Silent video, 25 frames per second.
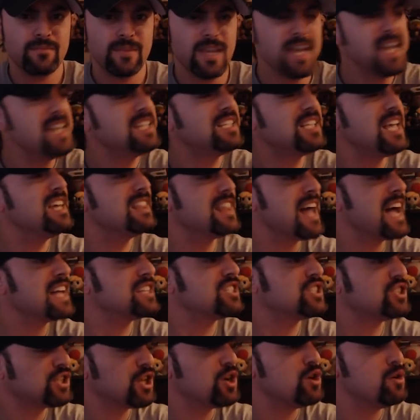Is he
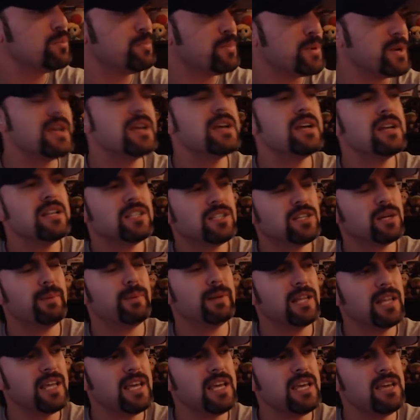that stupid to
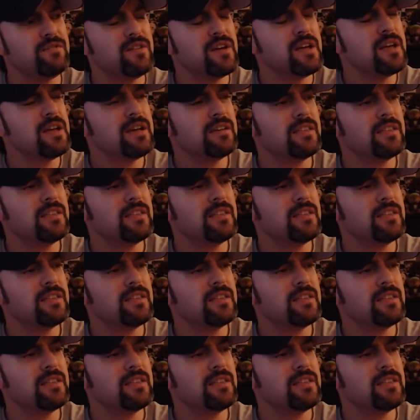believe